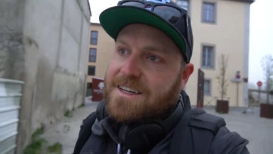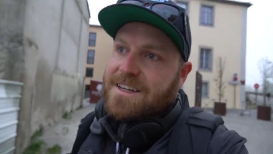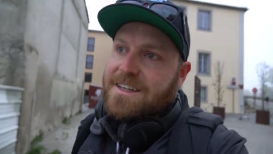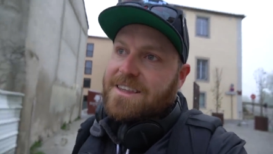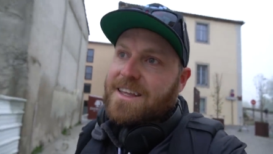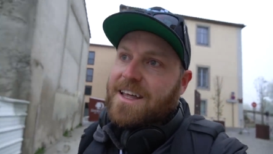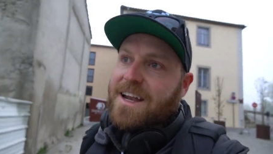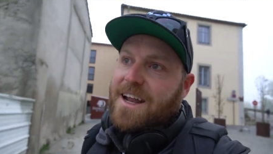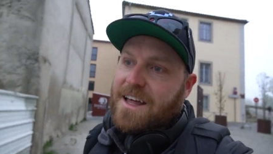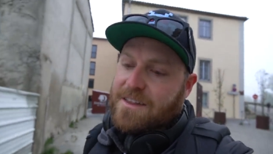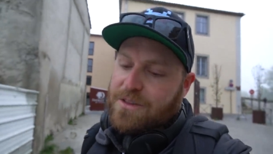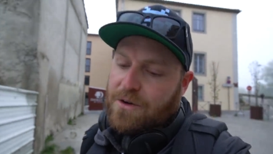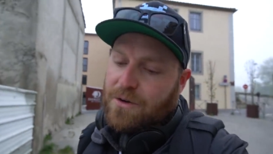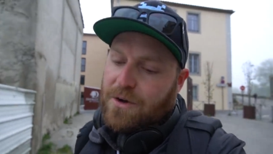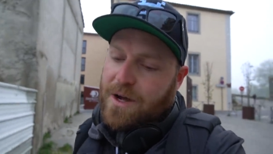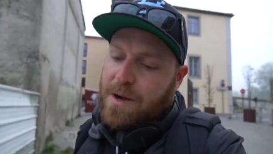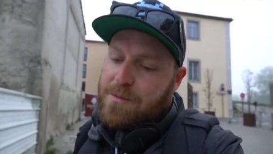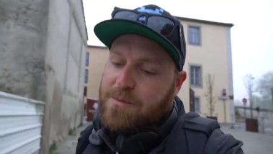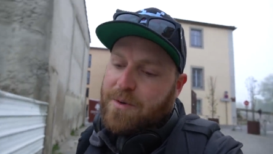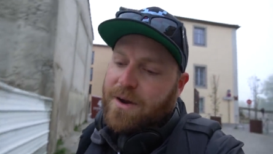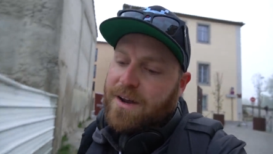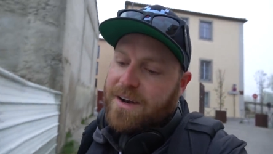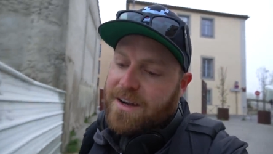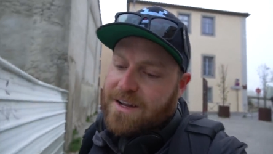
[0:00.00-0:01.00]
And then the
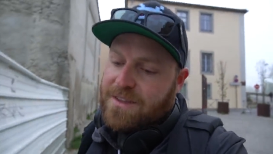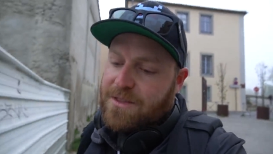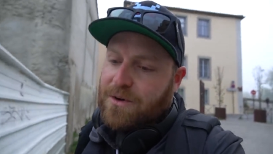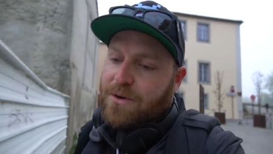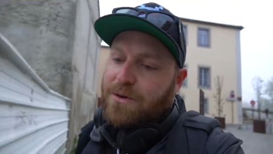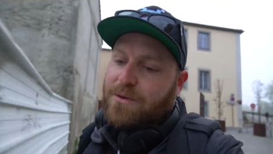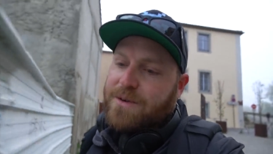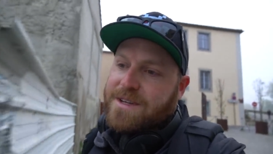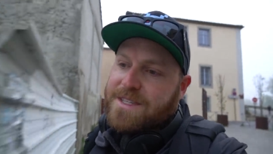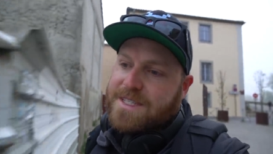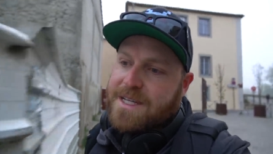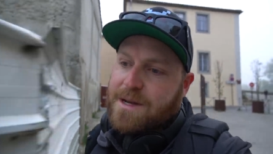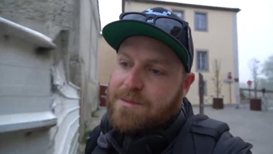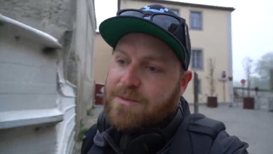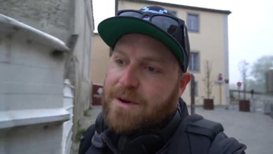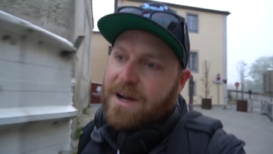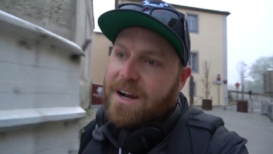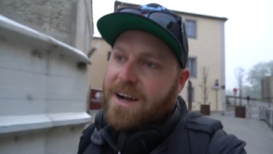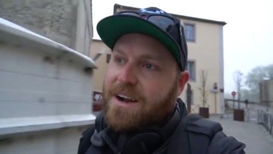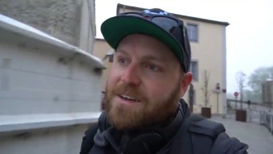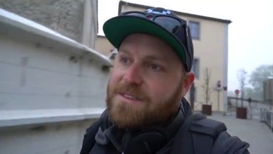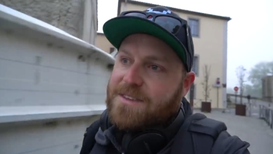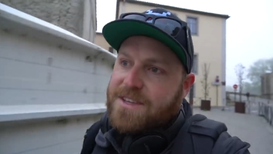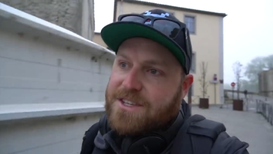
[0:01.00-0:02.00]
whole reason I
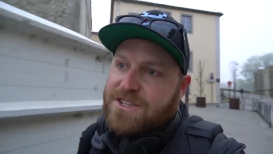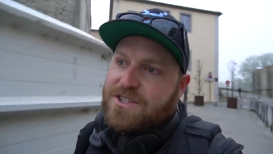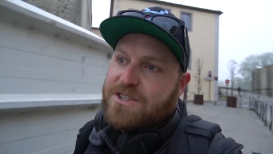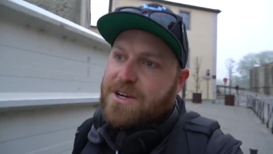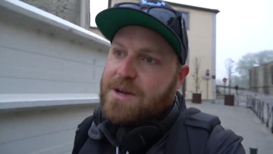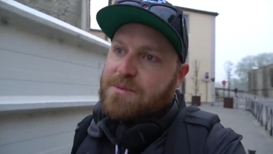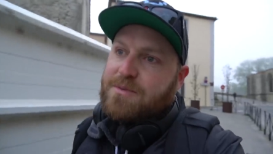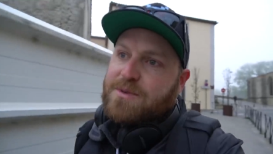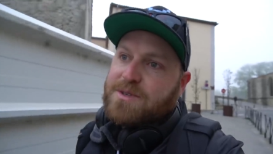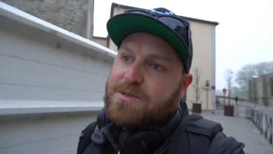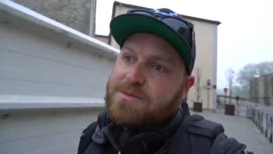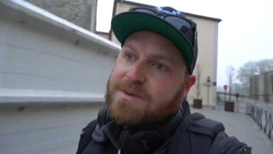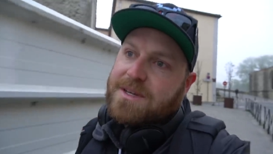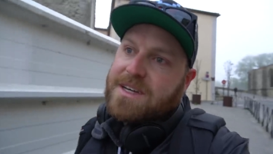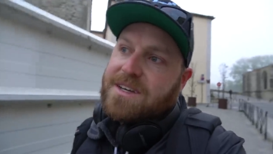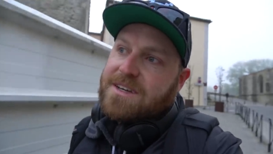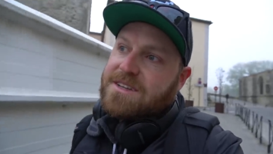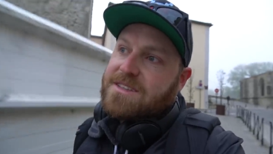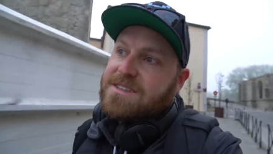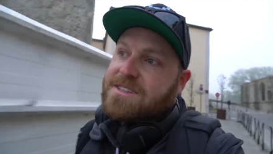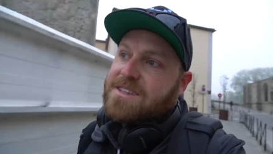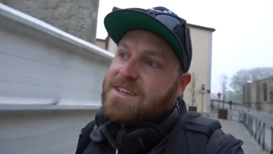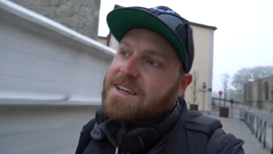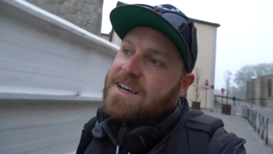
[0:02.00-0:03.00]
brought it on this trip was
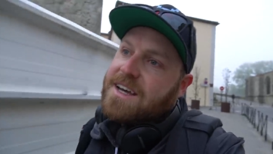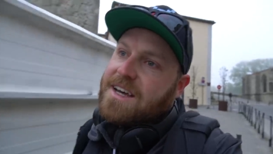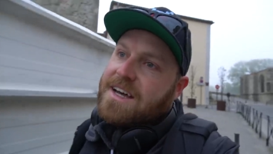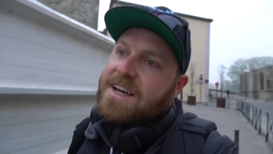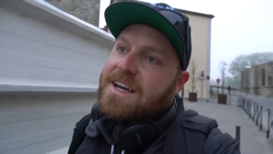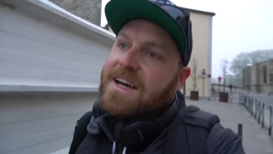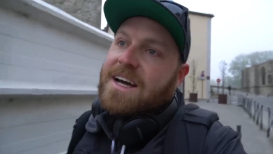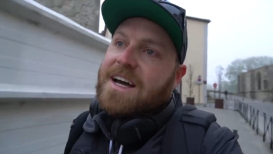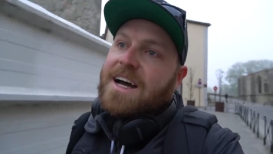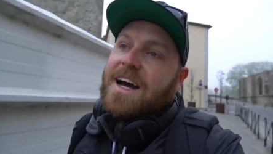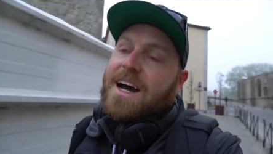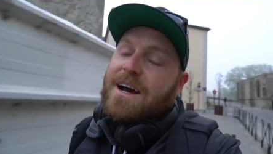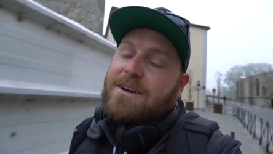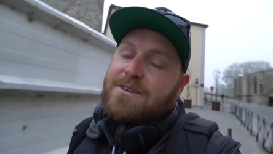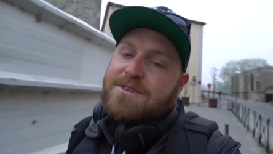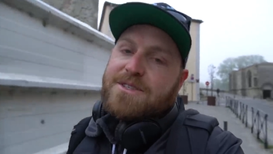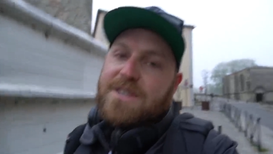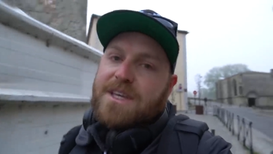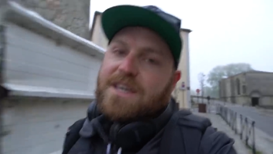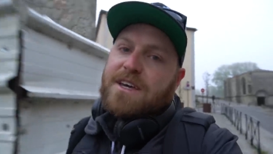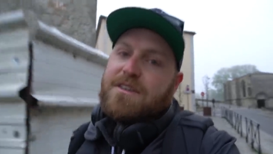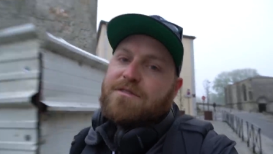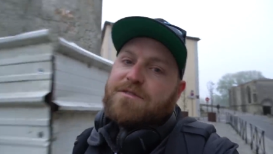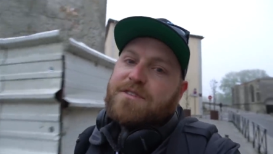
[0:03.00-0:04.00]
because I was
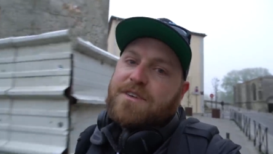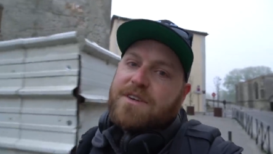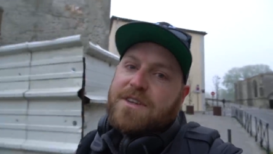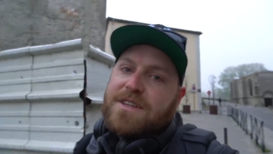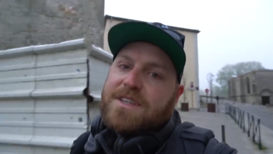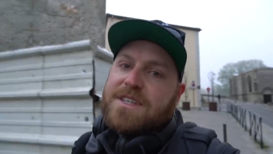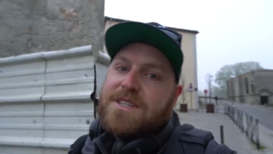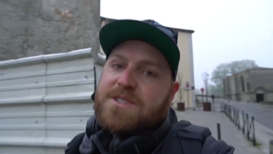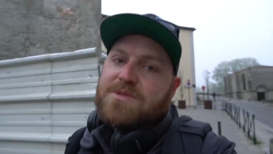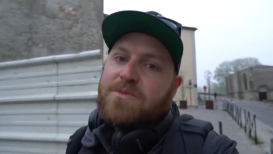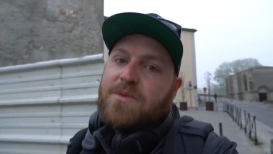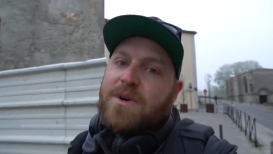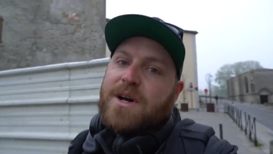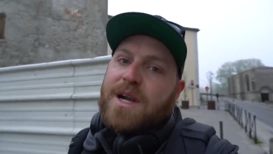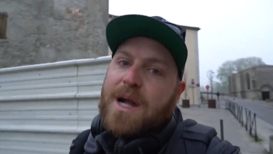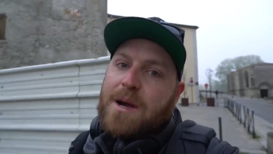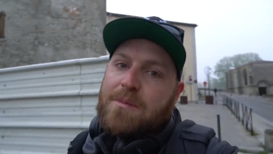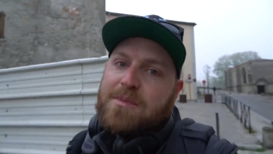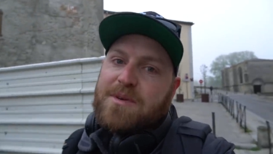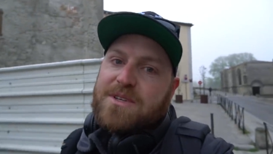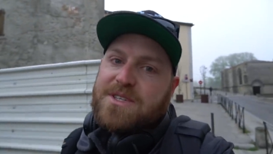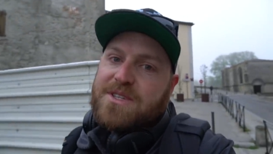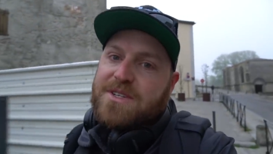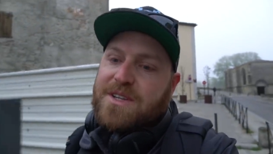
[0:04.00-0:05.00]
looking for at least one
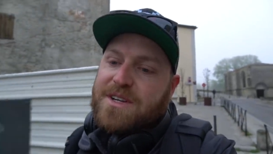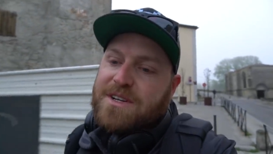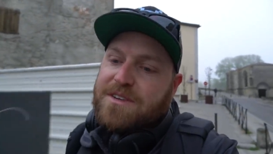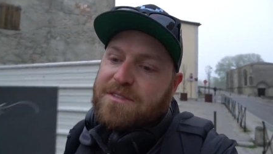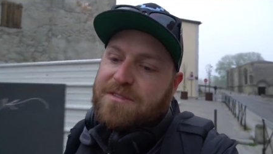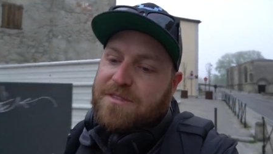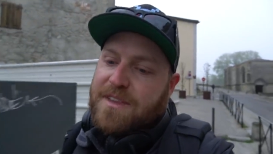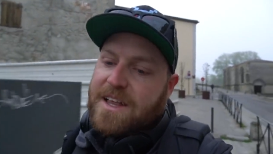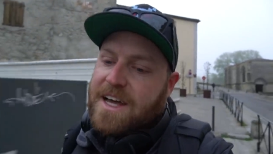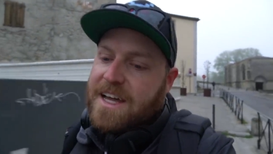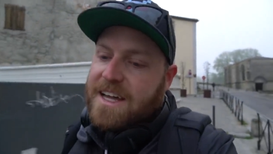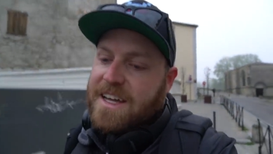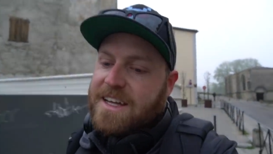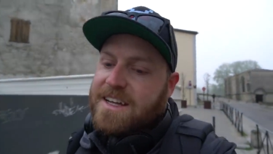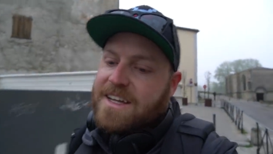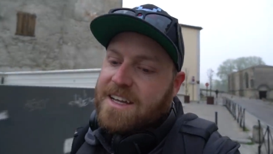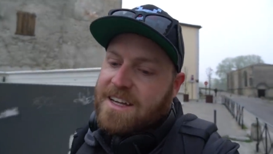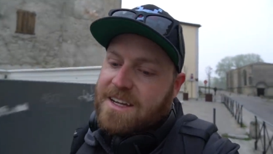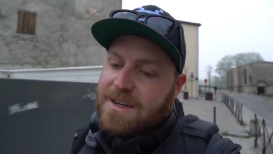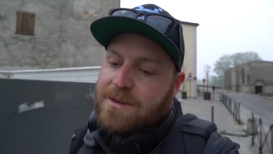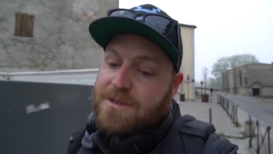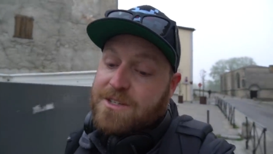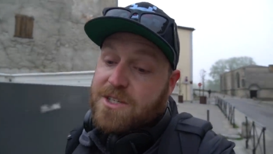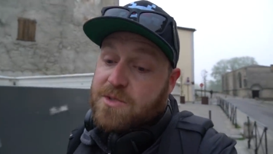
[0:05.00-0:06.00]
opportunity to fly it,
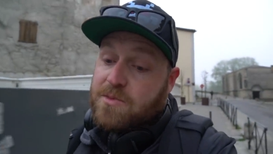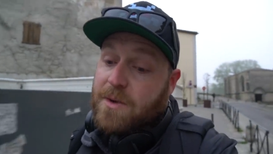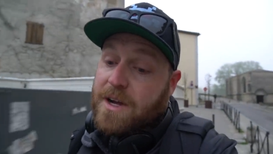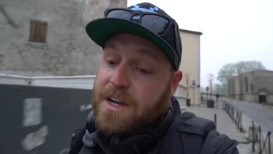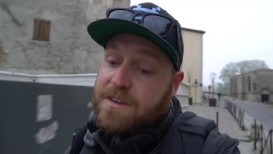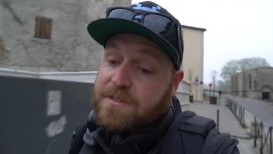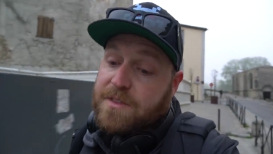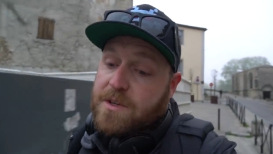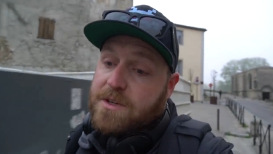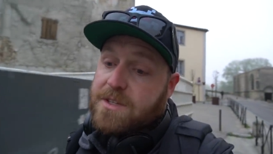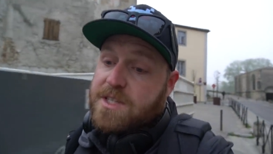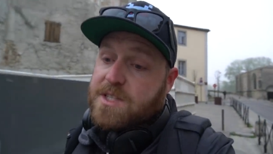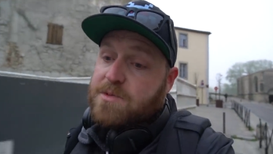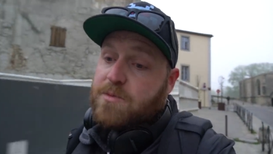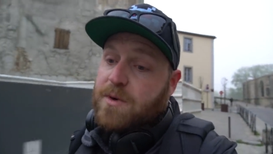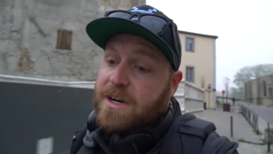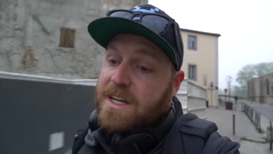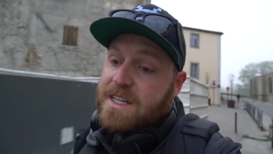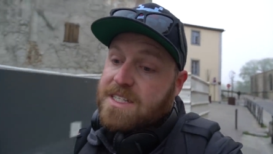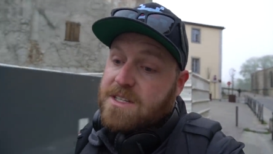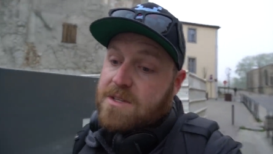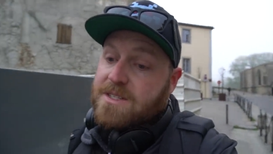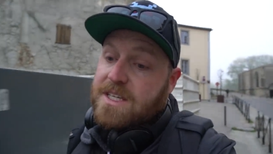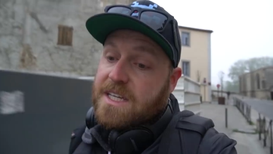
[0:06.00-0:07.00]
which is why I flew it this
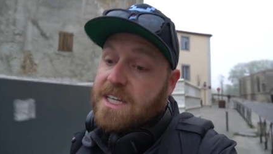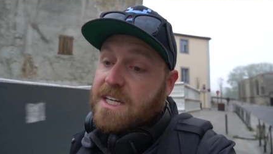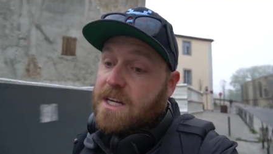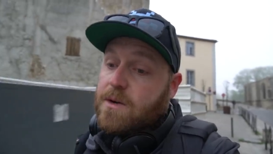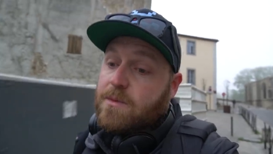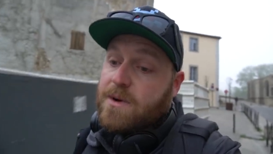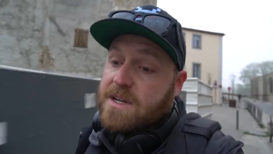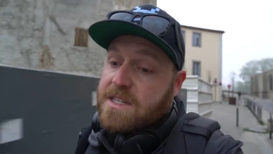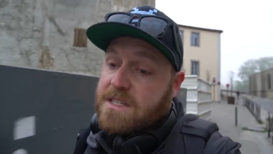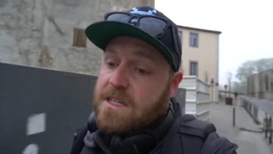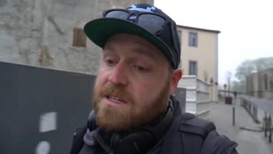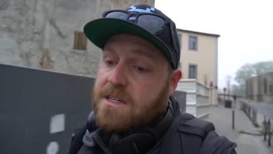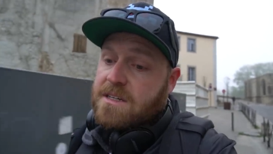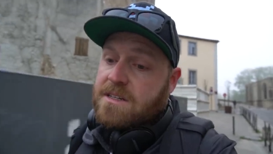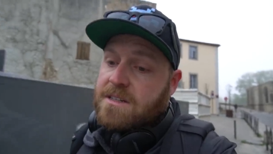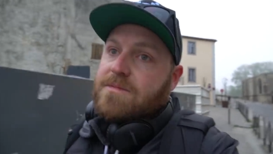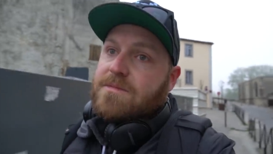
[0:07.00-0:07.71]
morning. Because I was like, you know what?